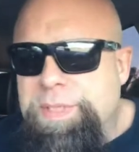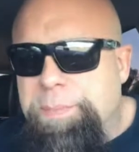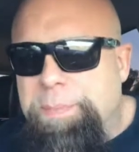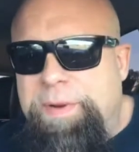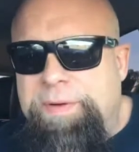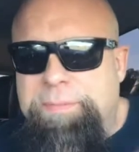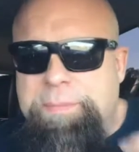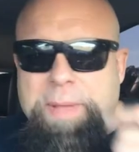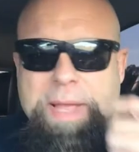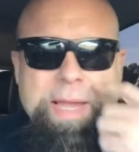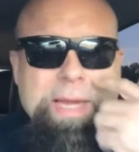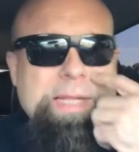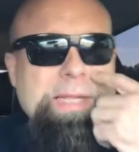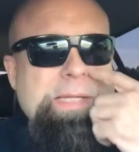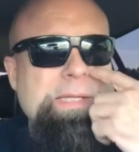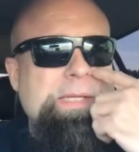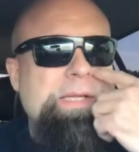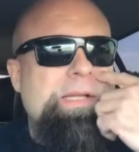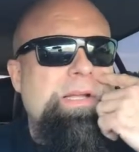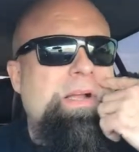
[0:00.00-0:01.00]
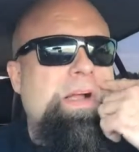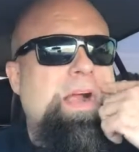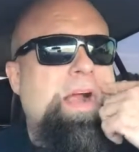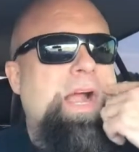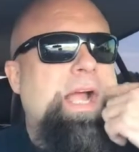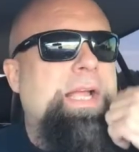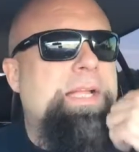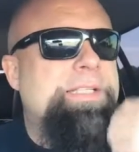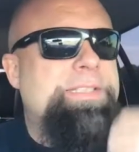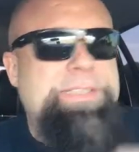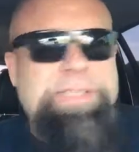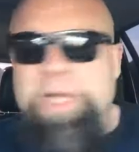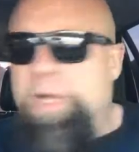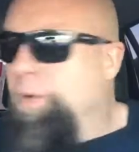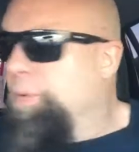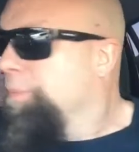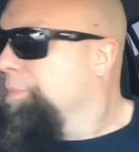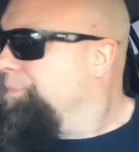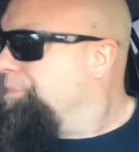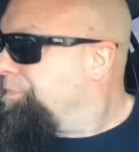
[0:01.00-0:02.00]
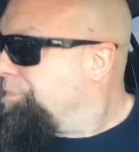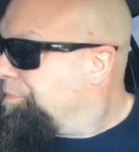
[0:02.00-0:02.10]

up, everybody? All right, so